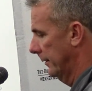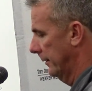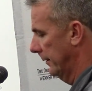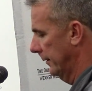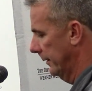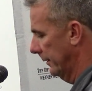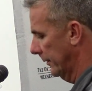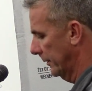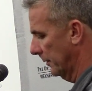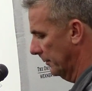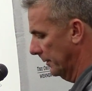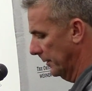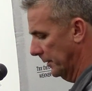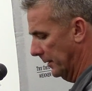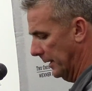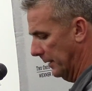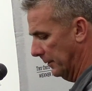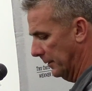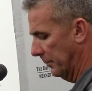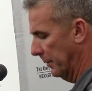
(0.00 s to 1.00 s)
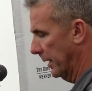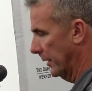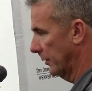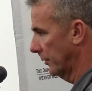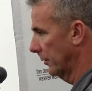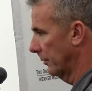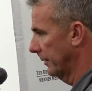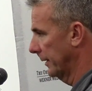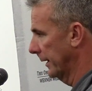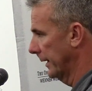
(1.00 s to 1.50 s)
And so we just have to make
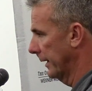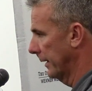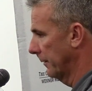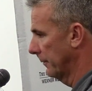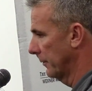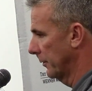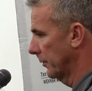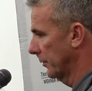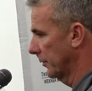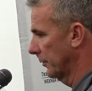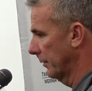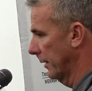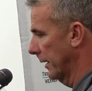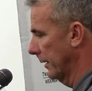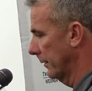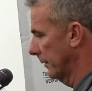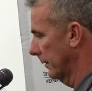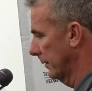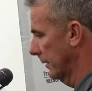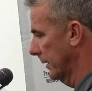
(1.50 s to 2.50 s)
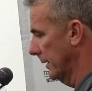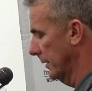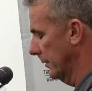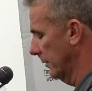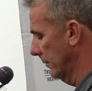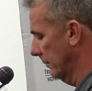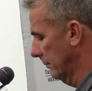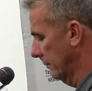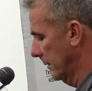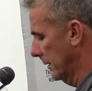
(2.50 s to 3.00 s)
sure we get him full strength. And
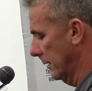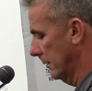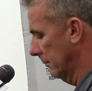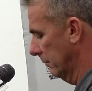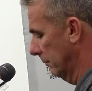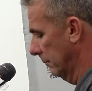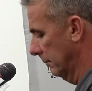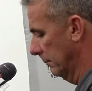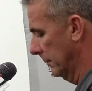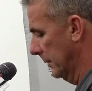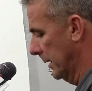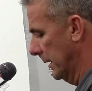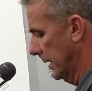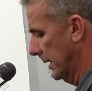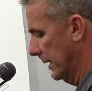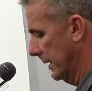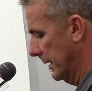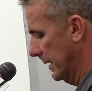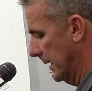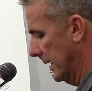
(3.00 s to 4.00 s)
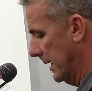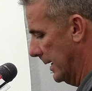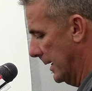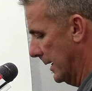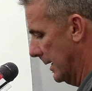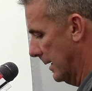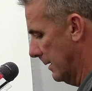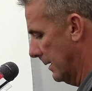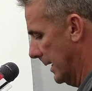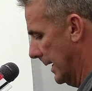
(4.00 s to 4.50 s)
he's, you
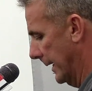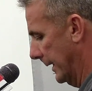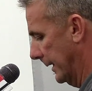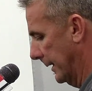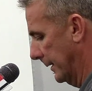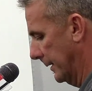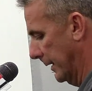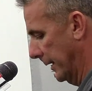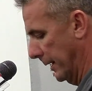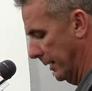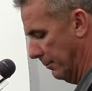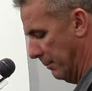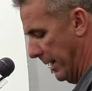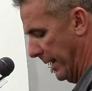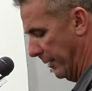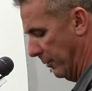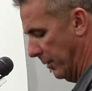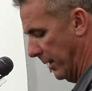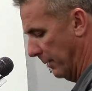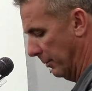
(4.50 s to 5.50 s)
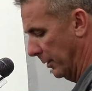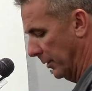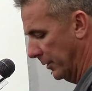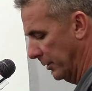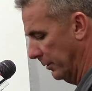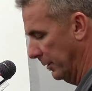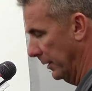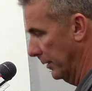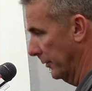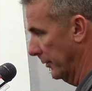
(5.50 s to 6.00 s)
know, I can tell you that Mike Weber
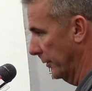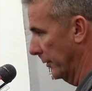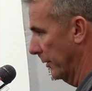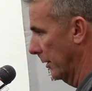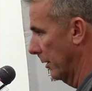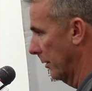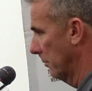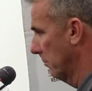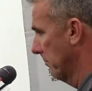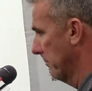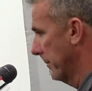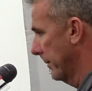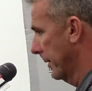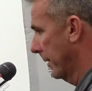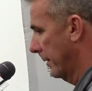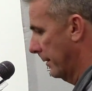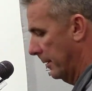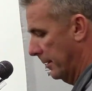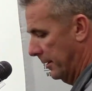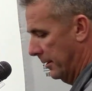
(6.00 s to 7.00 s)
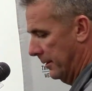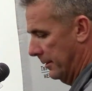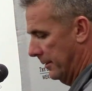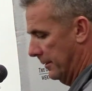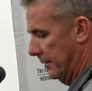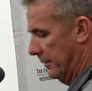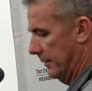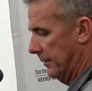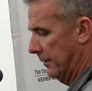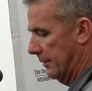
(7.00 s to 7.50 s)
2 years ago,
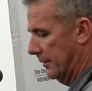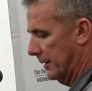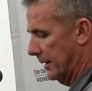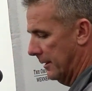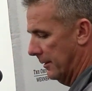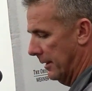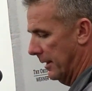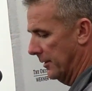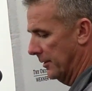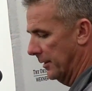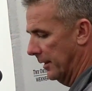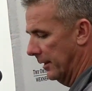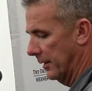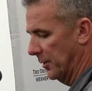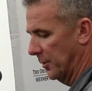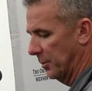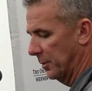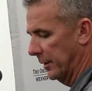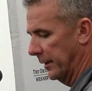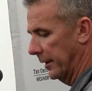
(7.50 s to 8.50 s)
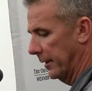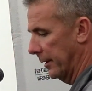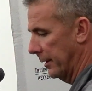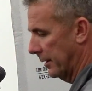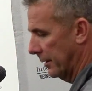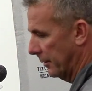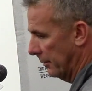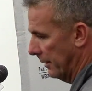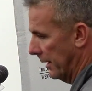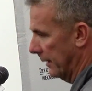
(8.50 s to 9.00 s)
how did I say this politically
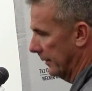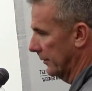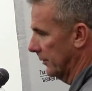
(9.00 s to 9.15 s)
correct?